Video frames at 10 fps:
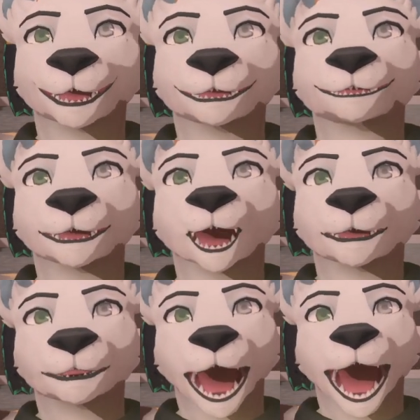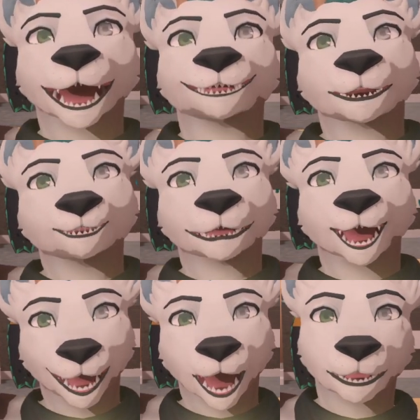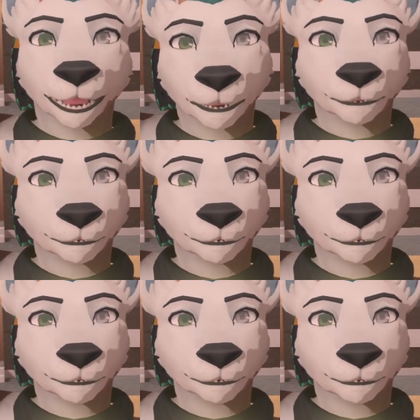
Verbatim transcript: yiff or guys jacking off.